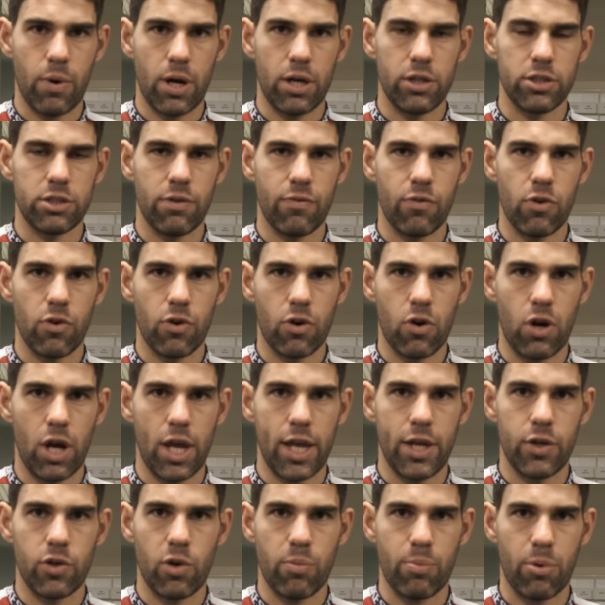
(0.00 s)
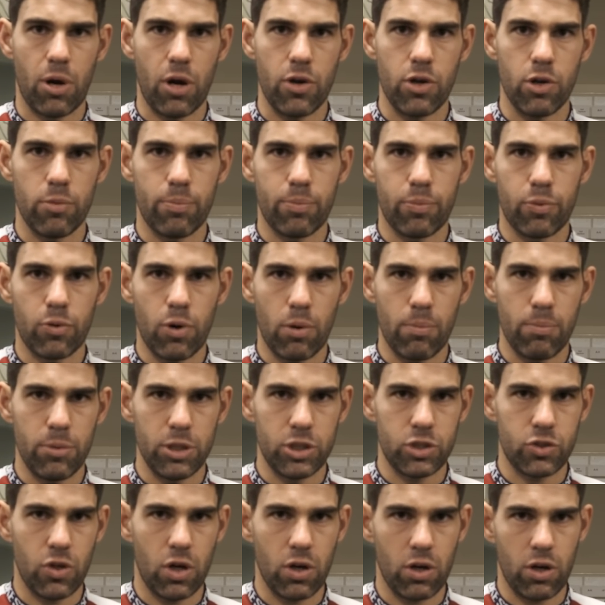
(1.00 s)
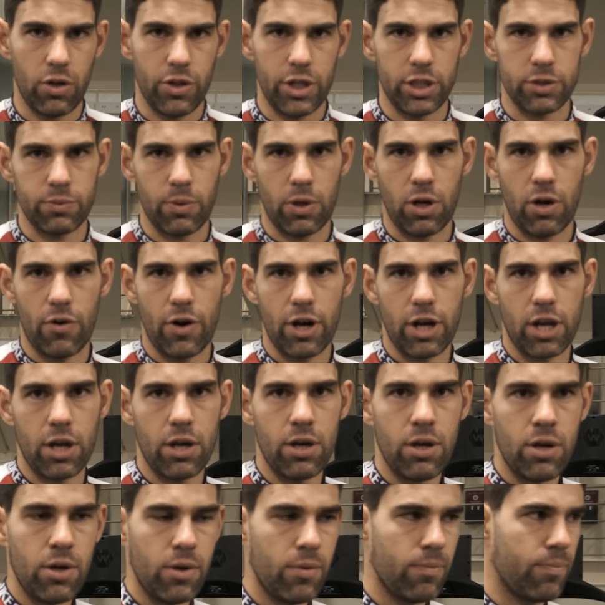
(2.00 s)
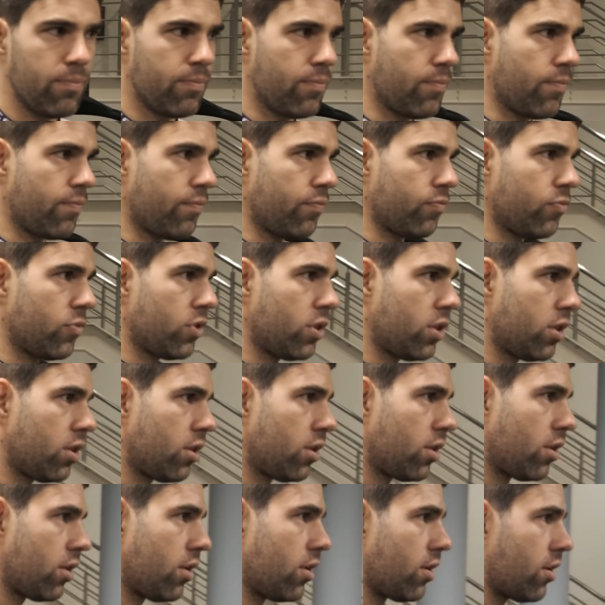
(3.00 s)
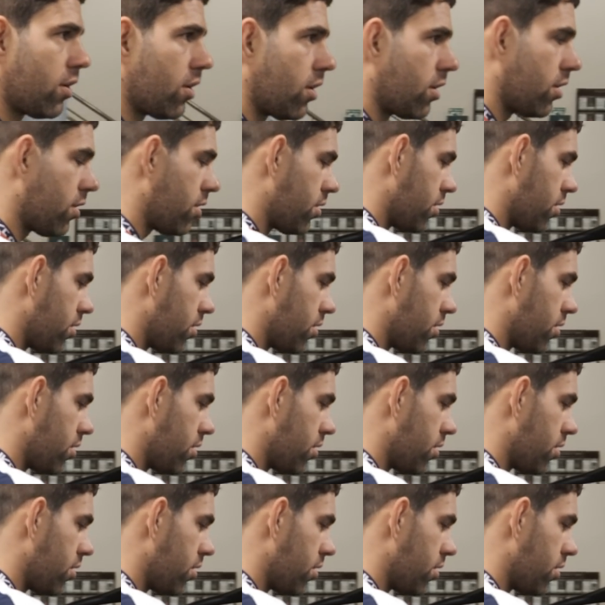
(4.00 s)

Whereas if you're quite injury prone, you'll probably struggle on this one, I reckon. So the